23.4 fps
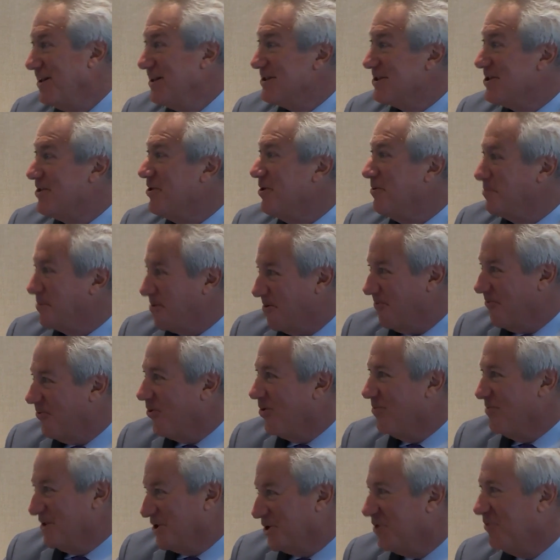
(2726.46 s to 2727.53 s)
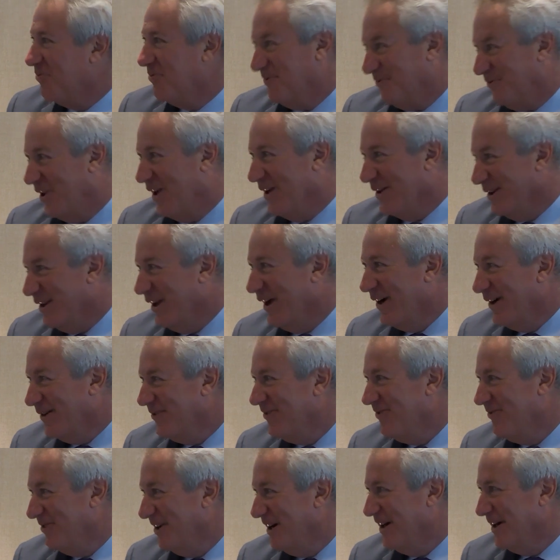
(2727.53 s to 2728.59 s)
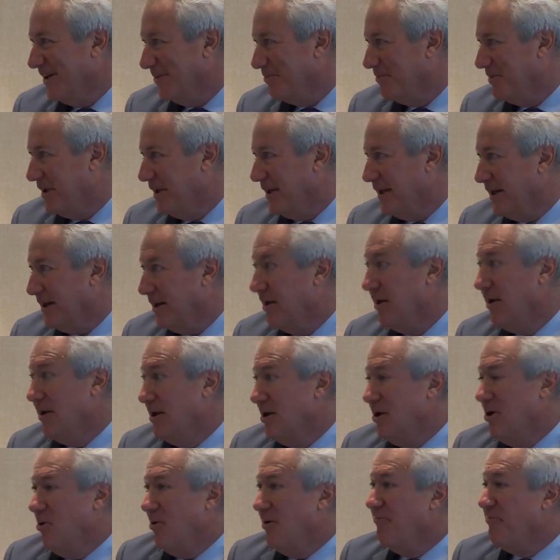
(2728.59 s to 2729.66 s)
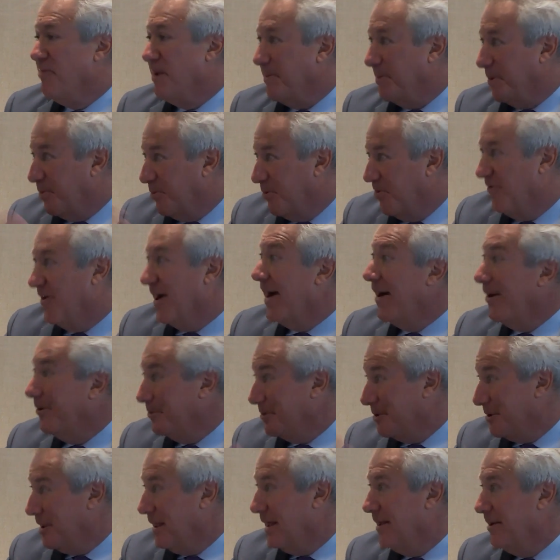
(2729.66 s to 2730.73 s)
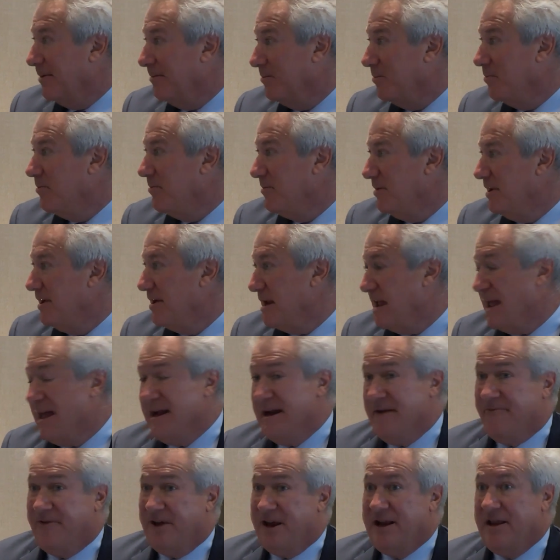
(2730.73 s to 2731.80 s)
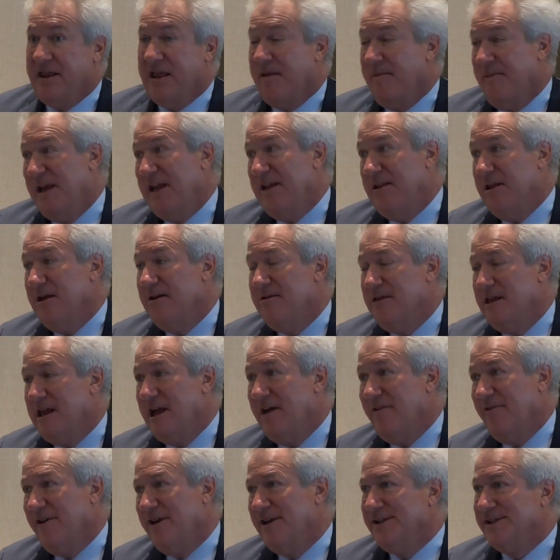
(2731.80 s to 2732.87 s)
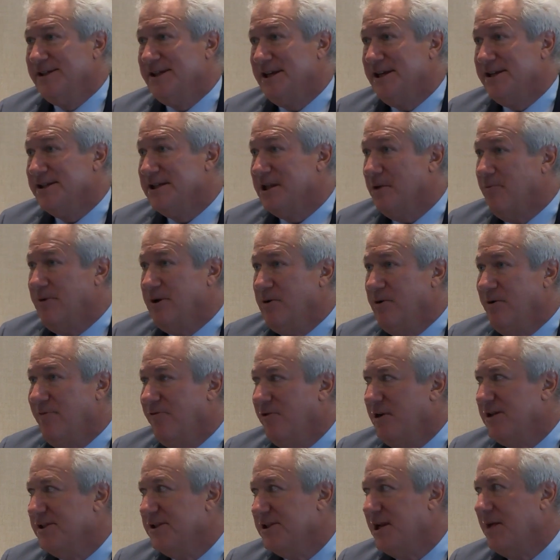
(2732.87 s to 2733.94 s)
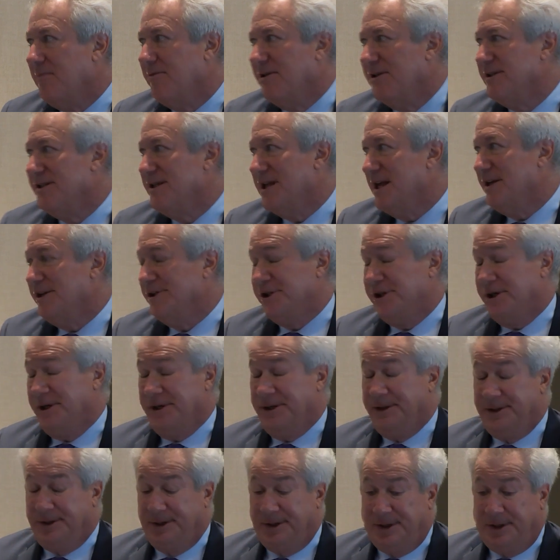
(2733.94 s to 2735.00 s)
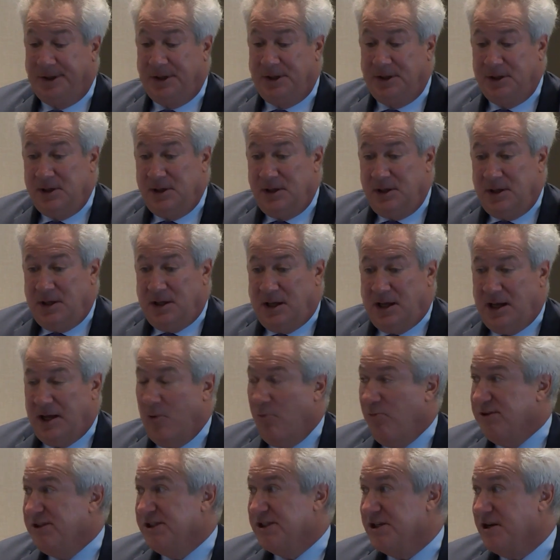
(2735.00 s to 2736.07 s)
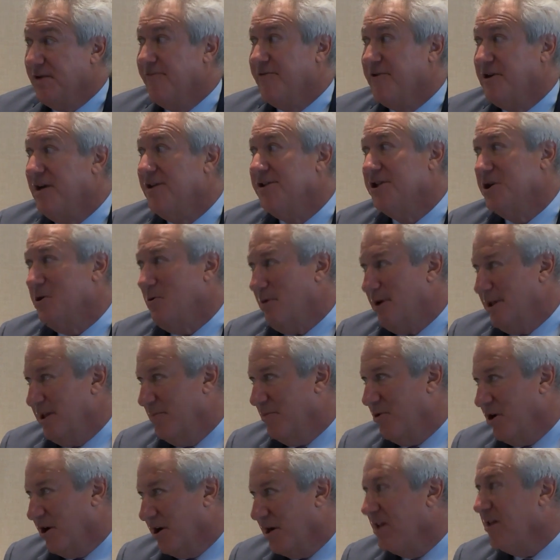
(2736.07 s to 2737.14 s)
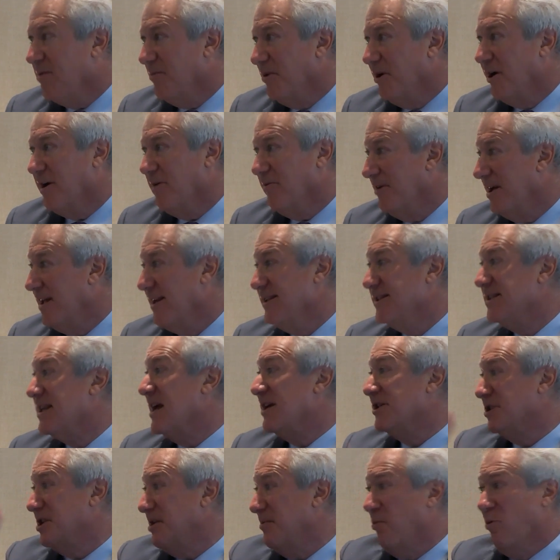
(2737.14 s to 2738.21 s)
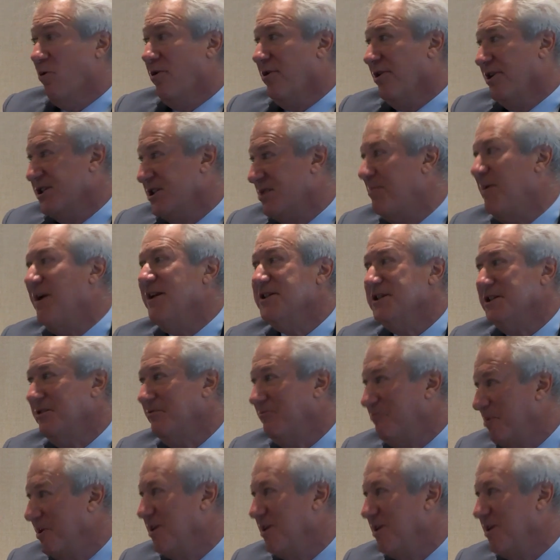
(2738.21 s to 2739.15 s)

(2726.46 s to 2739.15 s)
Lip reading: So your pro forma should reflect that, right? Yeah. But if people move out, then. The evidence is that when you have rent stabilization, when stuff does go on the market at the market rate, it's actually more expensive